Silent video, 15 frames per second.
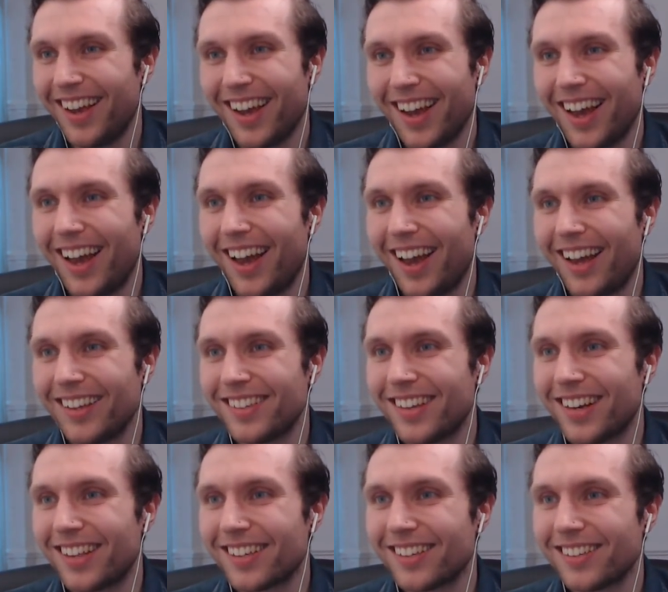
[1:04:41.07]
is it
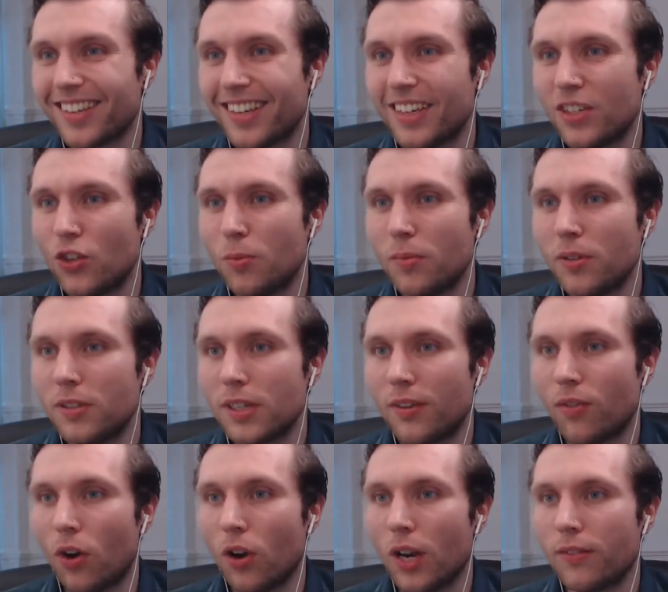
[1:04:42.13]
ethical to eat humans if
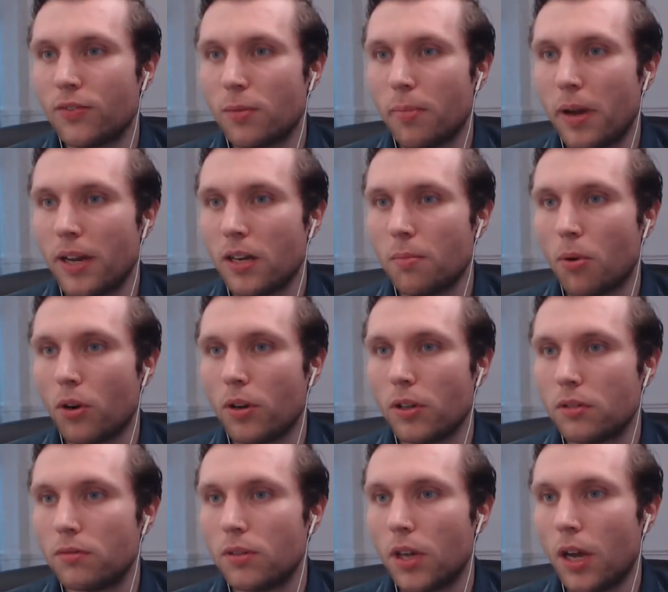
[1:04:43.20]
our life depended upon it?
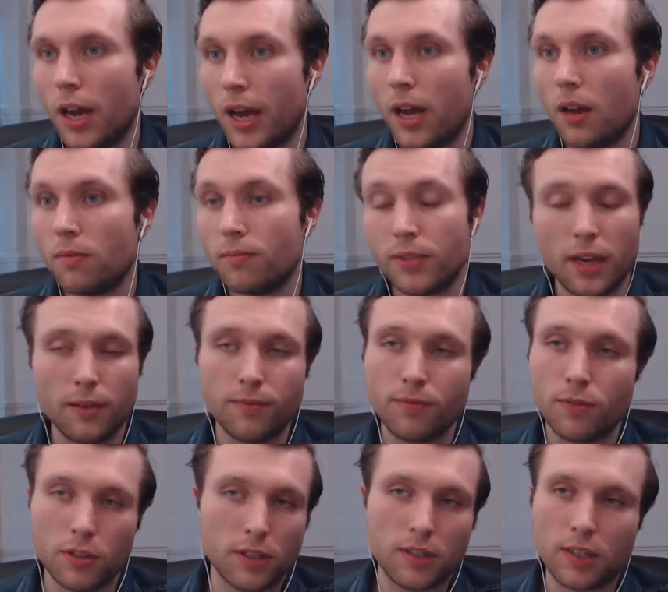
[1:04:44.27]
Yeah, for
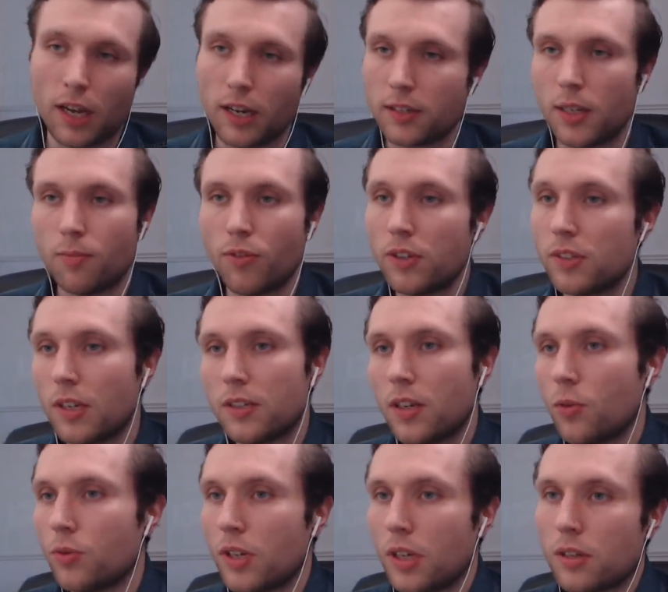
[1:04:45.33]
the exact same reason I said it
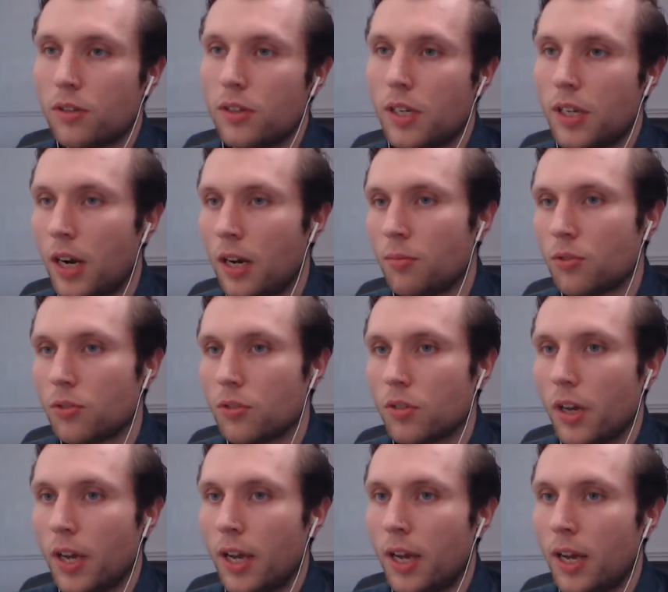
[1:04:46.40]
was ethical to eat animals.
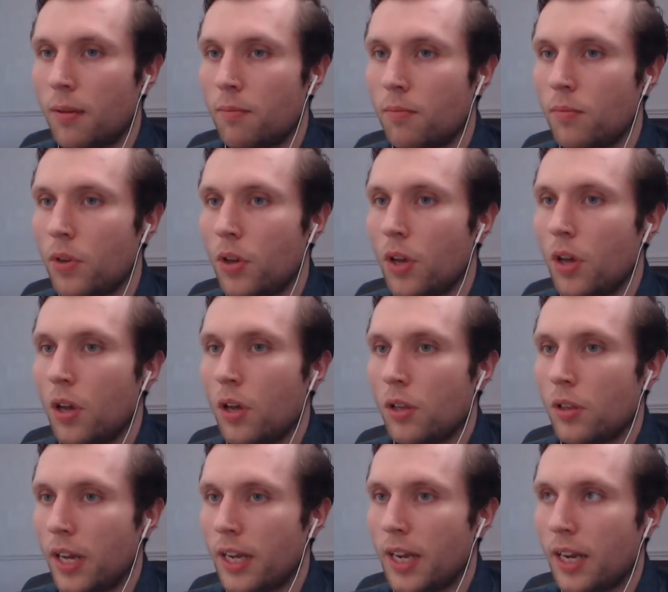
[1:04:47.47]

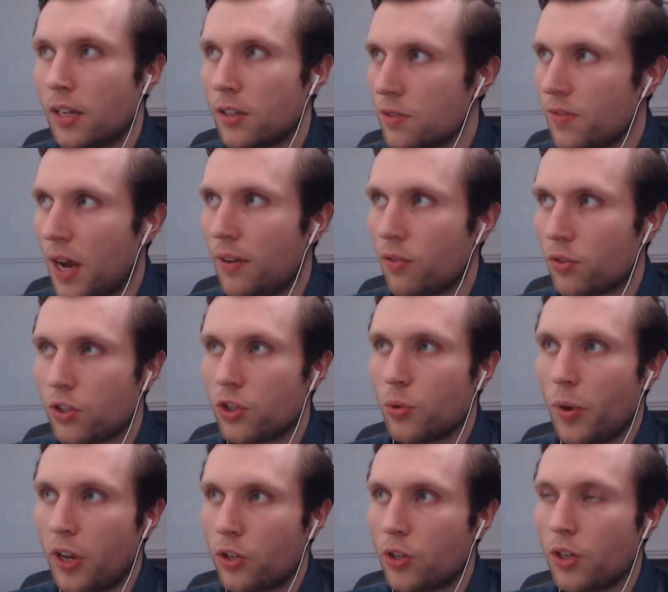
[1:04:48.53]
Like in a survival
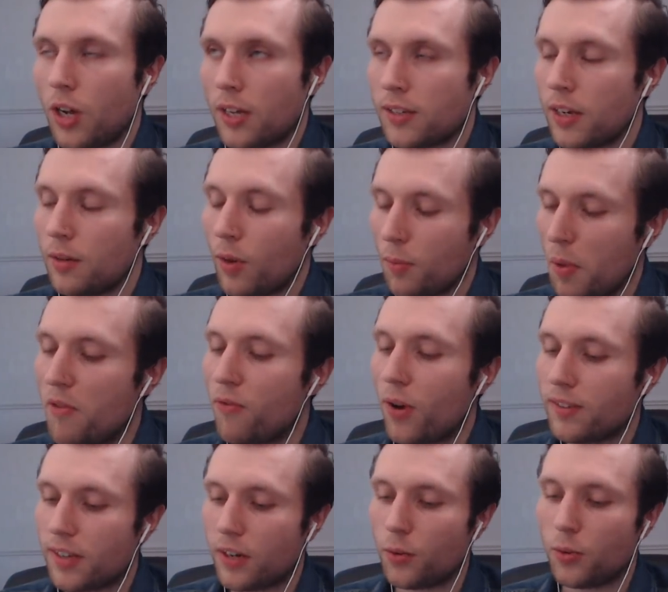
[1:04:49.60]
situation, I said my friend
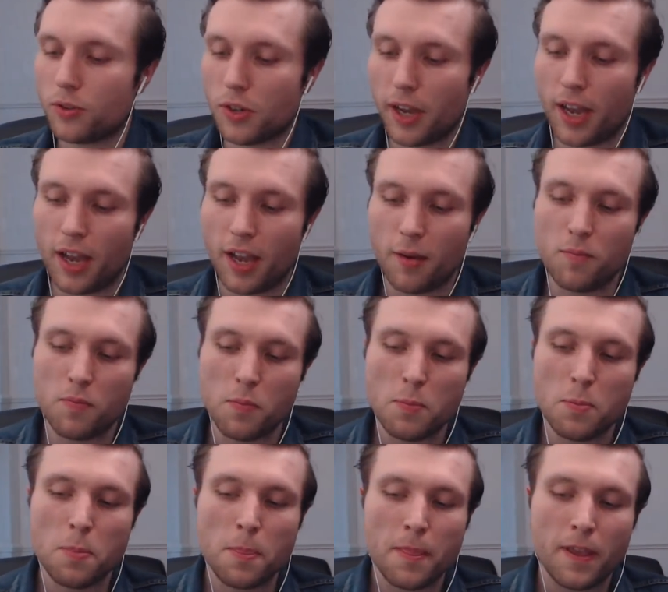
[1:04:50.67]
said it was
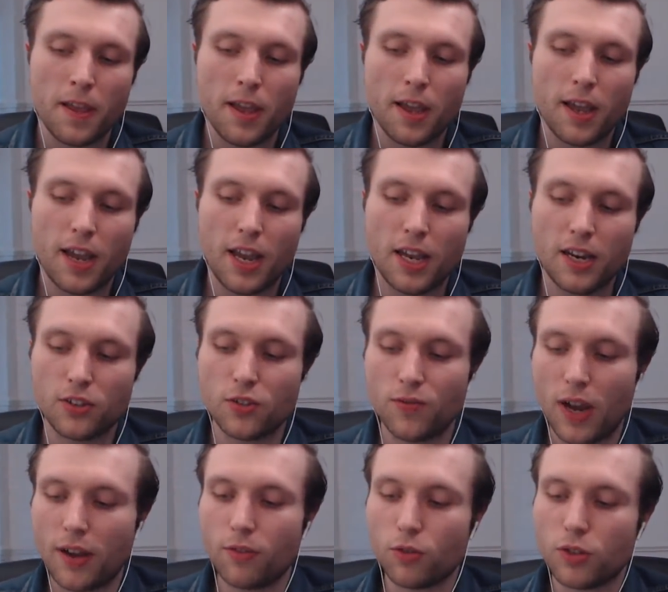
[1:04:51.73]
in a
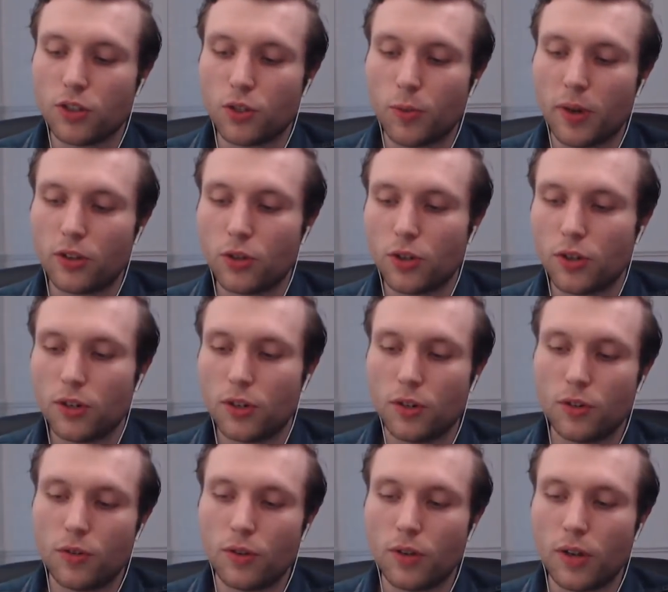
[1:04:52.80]
survival situation.
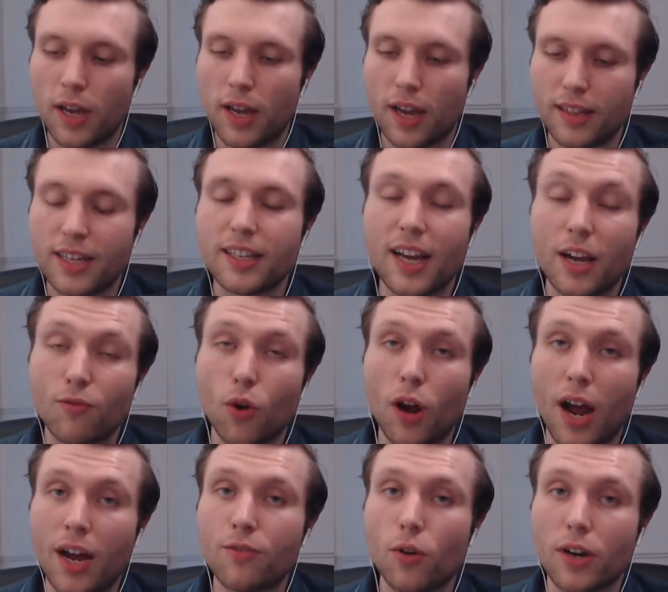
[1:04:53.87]
I think the
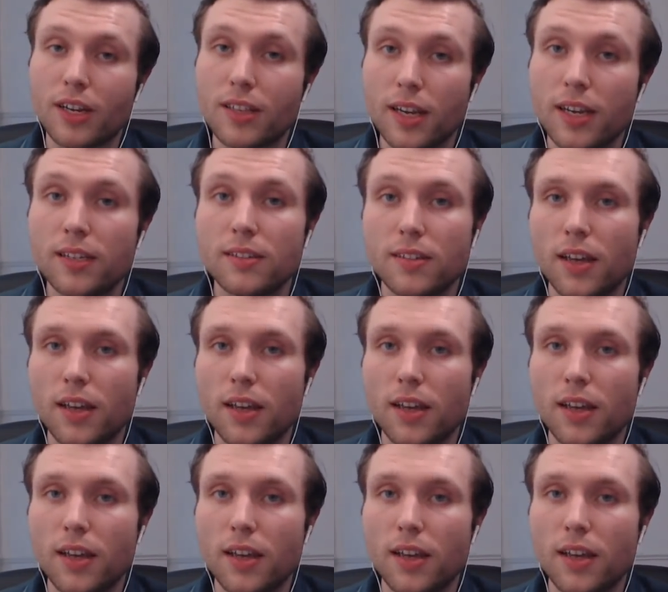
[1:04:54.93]
ironic thing is,